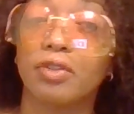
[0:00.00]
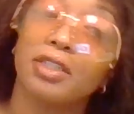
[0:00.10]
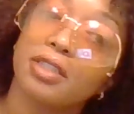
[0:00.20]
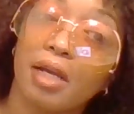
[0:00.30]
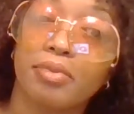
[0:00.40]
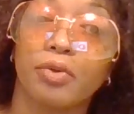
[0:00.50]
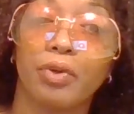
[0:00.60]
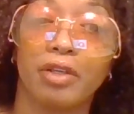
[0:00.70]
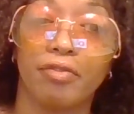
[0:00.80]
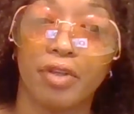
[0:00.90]
It's time to
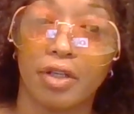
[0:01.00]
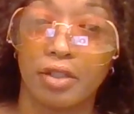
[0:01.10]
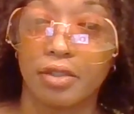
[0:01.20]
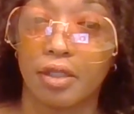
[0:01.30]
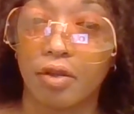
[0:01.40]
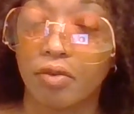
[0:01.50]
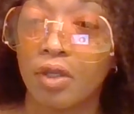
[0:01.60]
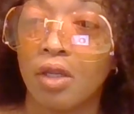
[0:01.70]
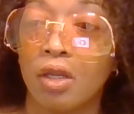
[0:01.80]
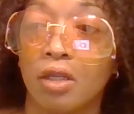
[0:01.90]
reinvent herself.
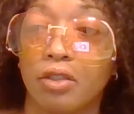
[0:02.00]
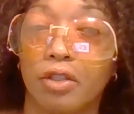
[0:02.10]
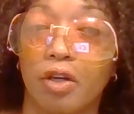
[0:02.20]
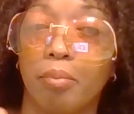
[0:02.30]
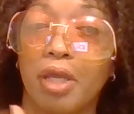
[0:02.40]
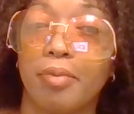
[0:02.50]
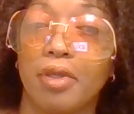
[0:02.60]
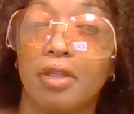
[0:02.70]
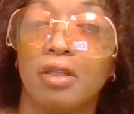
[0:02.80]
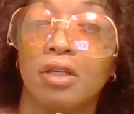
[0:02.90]

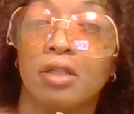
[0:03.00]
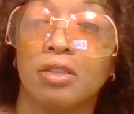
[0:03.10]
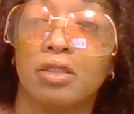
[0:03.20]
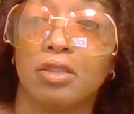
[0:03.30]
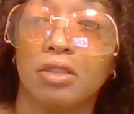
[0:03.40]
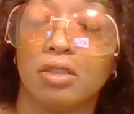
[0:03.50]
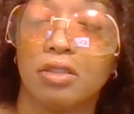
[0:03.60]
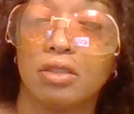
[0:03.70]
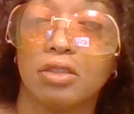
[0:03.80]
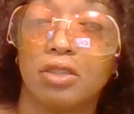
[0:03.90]
Maybe
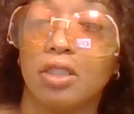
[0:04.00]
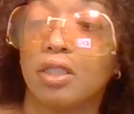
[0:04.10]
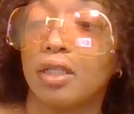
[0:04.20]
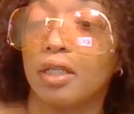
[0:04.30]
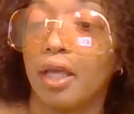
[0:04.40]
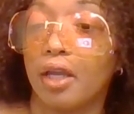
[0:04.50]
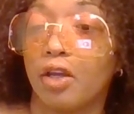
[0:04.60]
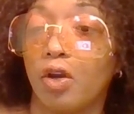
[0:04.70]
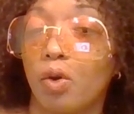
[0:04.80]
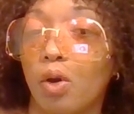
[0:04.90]
she can let
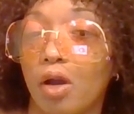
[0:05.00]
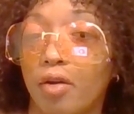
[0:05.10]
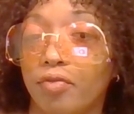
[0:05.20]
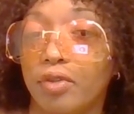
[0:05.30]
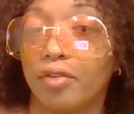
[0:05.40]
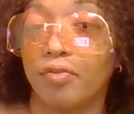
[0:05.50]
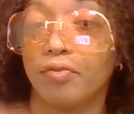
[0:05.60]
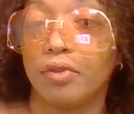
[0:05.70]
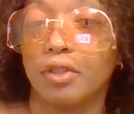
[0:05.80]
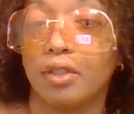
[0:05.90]
go of
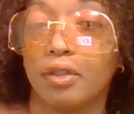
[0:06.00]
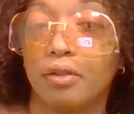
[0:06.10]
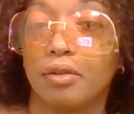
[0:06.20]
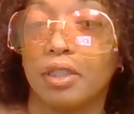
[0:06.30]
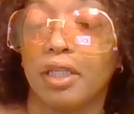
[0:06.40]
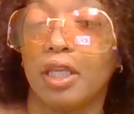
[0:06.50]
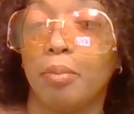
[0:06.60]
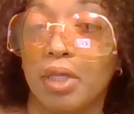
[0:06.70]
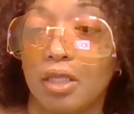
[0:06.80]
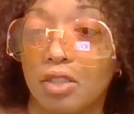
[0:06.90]
the
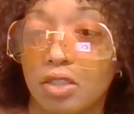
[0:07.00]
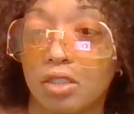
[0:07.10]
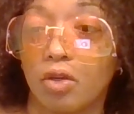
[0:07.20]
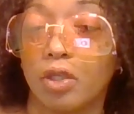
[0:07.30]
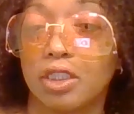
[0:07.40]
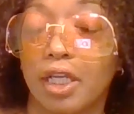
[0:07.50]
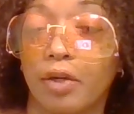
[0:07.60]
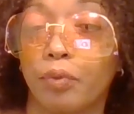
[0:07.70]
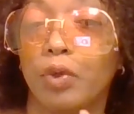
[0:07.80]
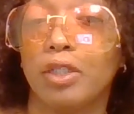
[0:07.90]
image or
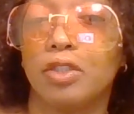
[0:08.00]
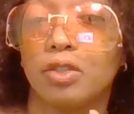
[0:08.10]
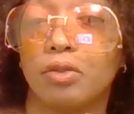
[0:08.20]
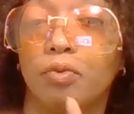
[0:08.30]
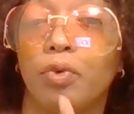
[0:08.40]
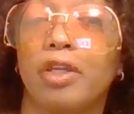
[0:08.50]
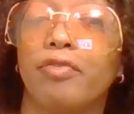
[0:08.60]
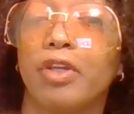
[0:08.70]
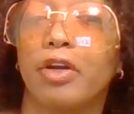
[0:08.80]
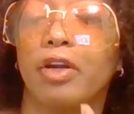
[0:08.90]

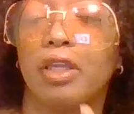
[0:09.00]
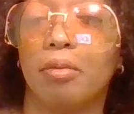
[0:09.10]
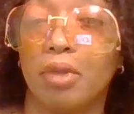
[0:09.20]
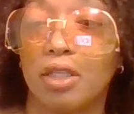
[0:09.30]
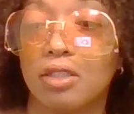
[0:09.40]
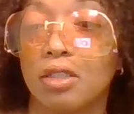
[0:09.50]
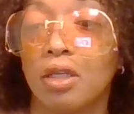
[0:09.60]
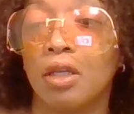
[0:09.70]
reinvent her image.